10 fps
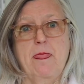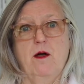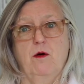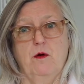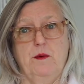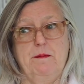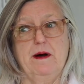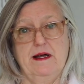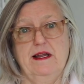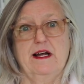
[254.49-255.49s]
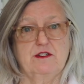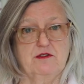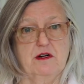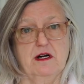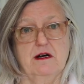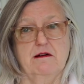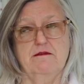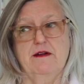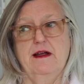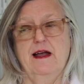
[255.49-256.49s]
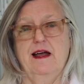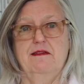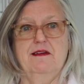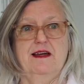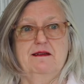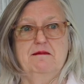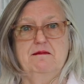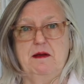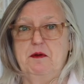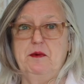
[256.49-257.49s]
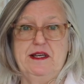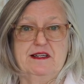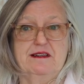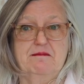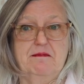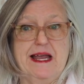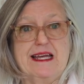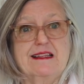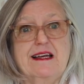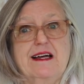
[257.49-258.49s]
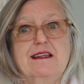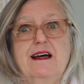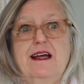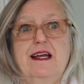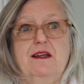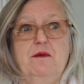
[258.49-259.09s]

or we bought extra of and then maybe we didn't make it that night,